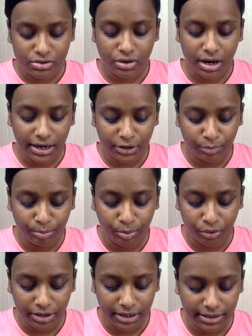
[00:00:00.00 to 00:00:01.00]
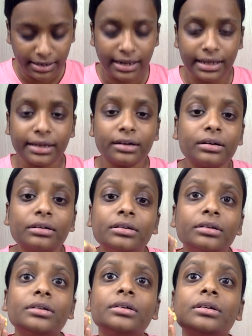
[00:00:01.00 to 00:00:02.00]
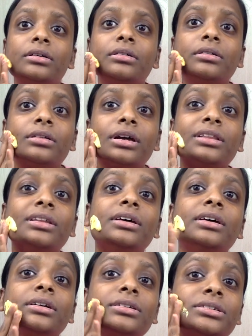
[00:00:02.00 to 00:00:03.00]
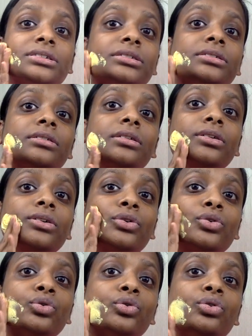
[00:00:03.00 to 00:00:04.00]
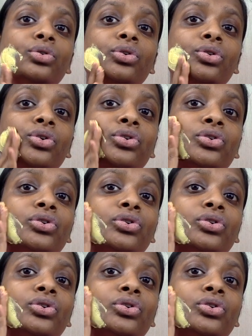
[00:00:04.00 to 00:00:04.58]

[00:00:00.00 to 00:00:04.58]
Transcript: so I like to put it like like this. Ooh.